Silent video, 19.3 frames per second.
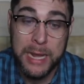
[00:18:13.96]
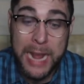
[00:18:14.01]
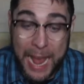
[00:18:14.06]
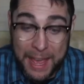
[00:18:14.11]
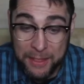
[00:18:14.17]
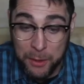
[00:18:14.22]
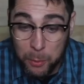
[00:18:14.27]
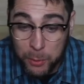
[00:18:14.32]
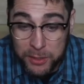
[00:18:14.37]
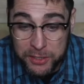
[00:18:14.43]

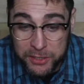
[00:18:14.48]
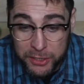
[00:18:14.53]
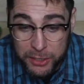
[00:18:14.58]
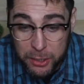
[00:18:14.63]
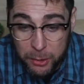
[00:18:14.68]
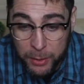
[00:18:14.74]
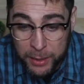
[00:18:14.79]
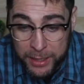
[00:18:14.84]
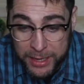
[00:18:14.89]
And then what does he do?